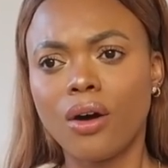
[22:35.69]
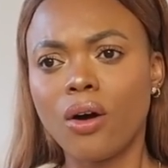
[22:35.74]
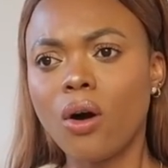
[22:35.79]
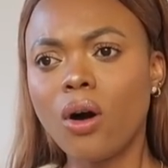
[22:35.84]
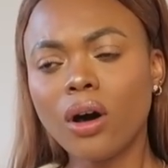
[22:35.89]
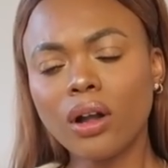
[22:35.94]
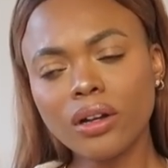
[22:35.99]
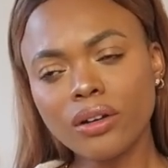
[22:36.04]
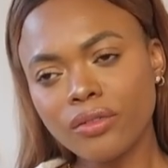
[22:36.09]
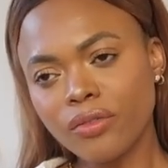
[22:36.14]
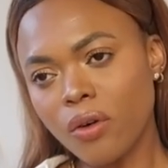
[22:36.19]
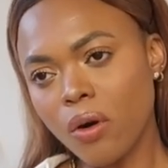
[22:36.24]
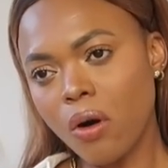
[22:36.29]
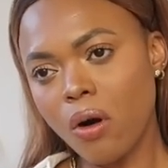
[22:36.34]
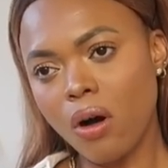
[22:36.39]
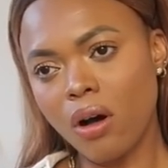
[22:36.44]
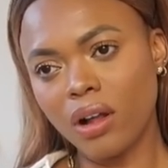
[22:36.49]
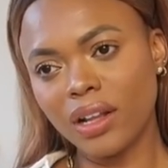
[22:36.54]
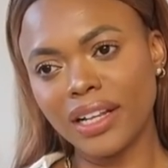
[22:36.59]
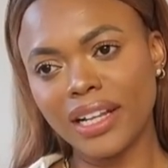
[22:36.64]
Olive
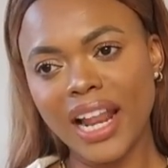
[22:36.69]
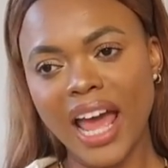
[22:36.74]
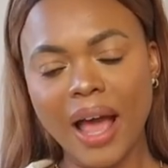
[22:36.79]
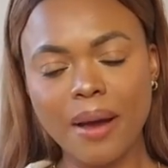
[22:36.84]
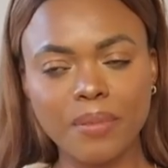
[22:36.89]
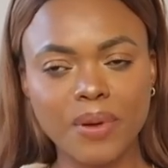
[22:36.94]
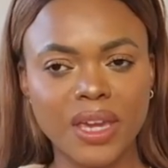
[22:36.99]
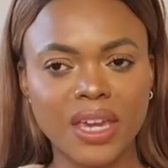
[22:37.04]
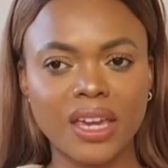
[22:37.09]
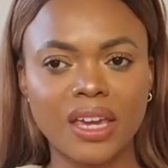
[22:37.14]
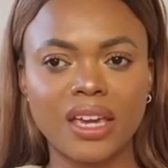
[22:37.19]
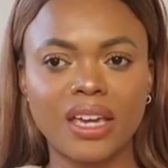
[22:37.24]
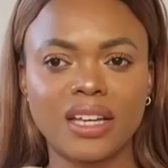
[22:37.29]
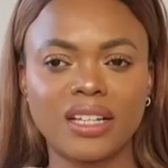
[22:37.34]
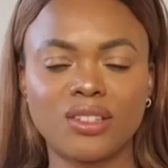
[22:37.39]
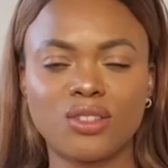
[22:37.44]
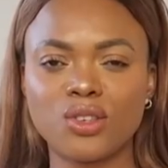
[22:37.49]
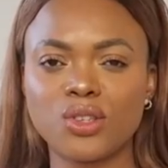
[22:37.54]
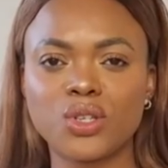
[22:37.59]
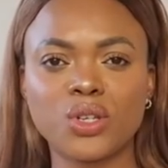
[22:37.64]
oil,
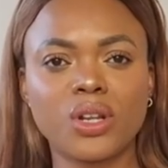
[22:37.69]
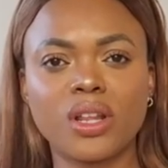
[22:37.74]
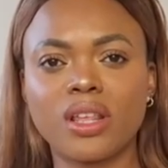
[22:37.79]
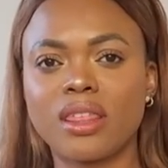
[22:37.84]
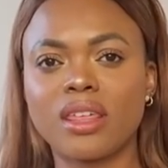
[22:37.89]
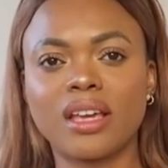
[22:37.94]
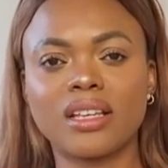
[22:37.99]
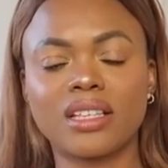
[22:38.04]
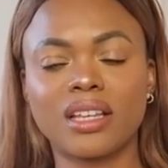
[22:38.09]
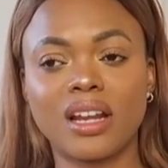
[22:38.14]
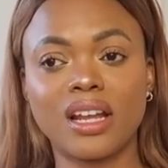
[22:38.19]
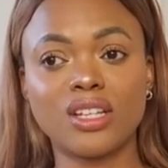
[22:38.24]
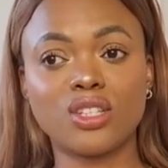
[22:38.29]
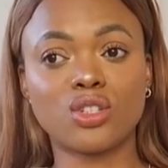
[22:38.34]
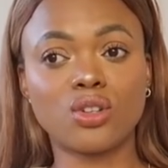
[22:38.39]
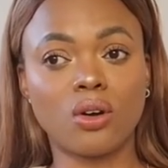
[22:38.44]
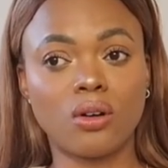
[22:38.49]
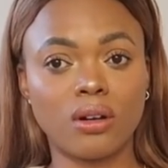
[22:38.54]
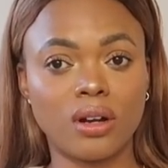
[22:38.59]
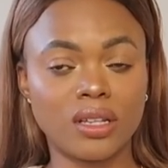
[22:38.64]
napkins, those are the things that I
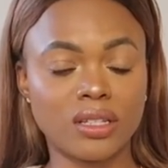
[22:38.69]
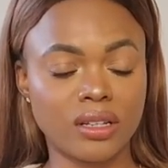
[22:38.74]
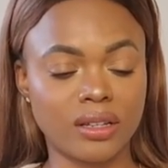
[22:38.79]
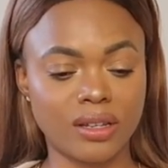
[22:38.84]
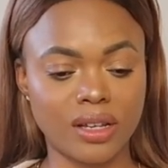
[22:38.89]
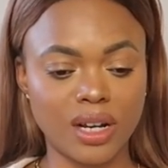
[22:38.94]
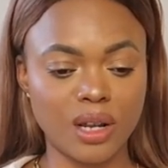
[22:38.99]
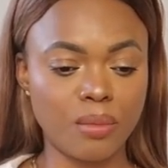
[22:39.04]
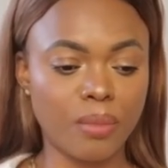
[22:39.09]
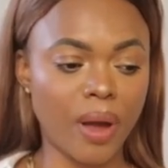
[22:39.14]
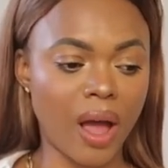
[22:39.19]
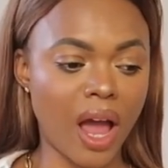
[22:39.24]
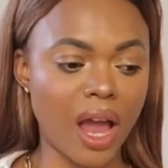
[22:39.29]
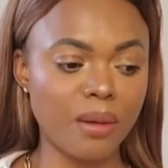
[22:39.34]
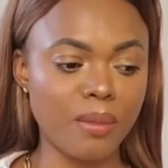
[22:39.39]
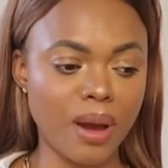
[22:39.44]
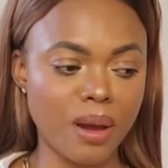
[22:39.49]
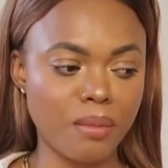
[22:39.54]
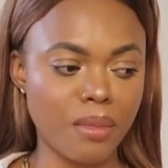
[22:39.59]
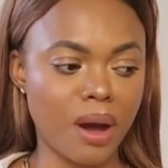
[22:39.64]
don't necessarily buy.
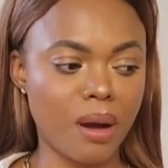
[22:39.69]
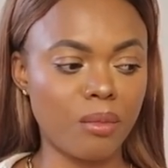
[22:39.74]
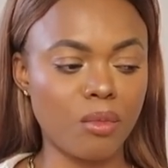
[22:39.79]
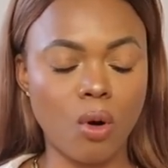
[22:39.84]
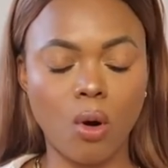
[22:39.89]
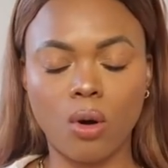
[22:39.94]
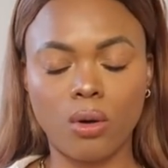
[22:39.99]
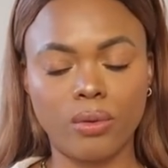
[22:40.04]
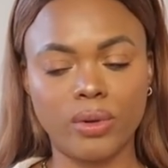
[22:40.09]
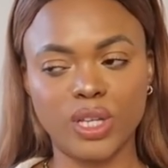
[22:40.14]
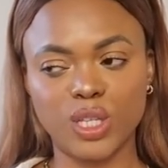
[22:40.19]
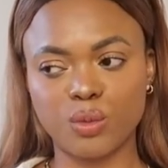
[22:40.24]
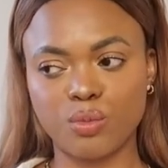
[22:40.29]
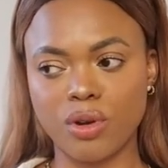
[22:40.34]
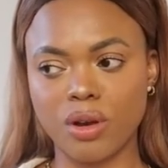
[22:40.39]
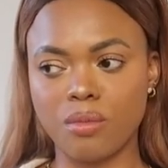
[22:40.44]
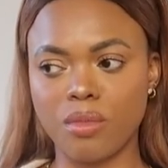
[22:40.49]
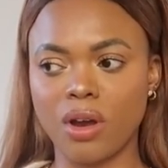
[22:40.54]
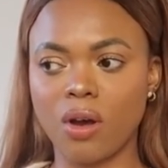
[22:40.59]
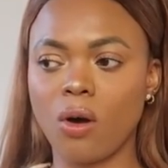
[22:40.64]
My mom always
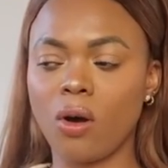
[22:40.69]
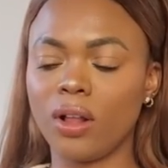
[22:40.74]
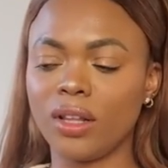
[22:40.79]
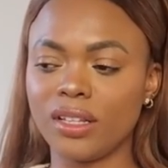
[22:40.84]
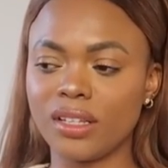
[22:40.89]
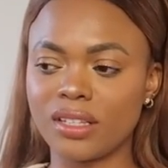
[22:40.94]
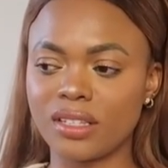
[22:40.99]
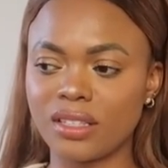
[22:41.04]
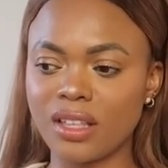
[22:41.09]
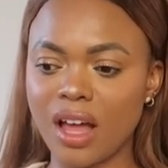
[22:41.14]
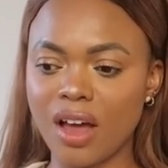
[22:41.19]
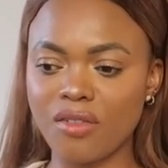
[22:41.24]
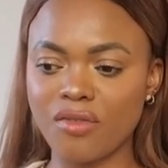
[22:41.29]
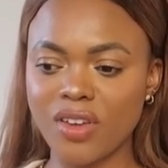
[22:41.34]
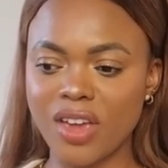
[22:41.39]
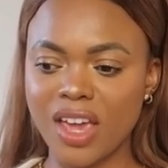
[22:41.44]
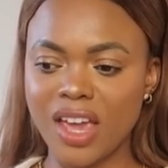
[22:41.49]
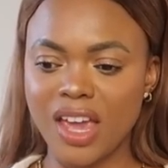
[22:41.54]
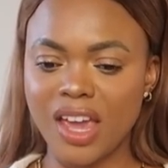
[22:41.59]
bring me all the stuff.